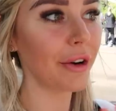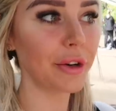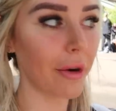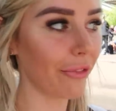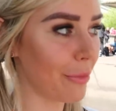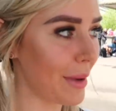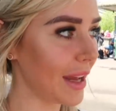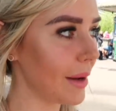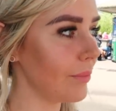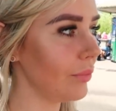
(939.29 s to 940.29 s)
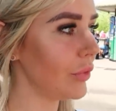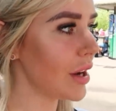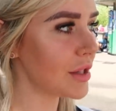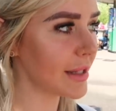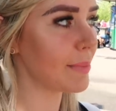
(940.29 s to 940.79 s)
Not for me,
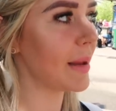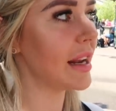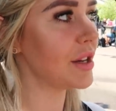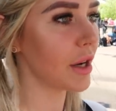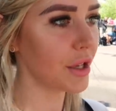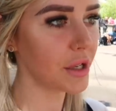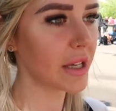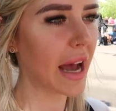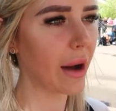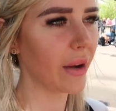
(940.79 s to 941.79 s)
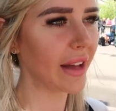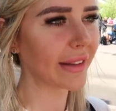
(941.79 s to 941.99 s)
don't do spinning, don't do towers.